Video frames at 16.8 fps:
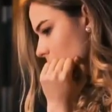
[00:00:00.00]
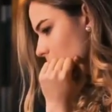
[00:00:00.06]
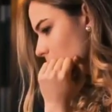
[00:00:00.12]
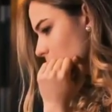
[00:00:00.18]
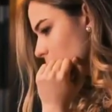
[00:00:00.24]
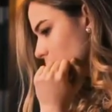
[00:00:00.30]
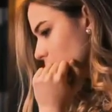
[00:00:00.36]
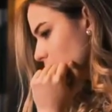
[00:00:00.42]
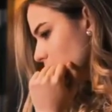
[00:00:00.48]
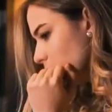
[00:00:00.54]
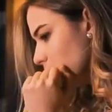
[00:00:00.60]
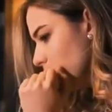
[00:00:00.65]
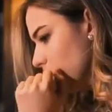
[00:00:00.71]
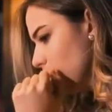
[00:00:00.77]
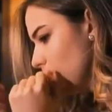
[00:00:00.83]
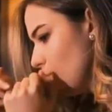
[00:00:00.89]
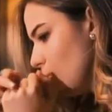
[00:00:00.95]
Your
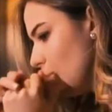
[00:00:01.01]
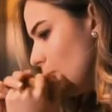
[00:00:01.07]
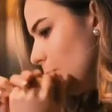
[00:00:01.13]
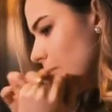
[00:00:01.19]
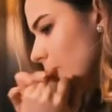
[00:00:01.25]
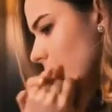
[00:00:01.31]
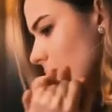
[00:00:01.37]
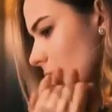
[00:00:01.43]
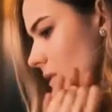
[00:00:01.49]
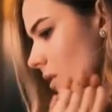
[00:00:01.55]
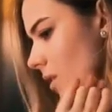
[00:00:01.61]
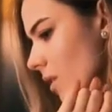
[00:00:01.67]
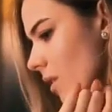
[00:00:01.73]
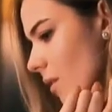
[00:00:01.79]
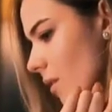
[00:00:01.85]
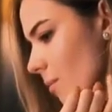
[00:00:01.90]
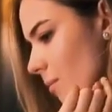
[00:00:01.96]
personality
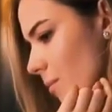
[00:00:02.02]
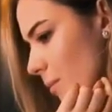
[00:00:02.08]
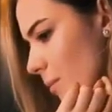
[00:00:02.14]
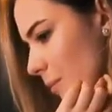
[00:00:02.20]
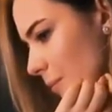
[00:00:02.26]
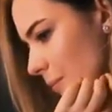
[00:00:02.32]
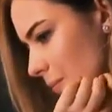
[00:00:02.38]
is unique.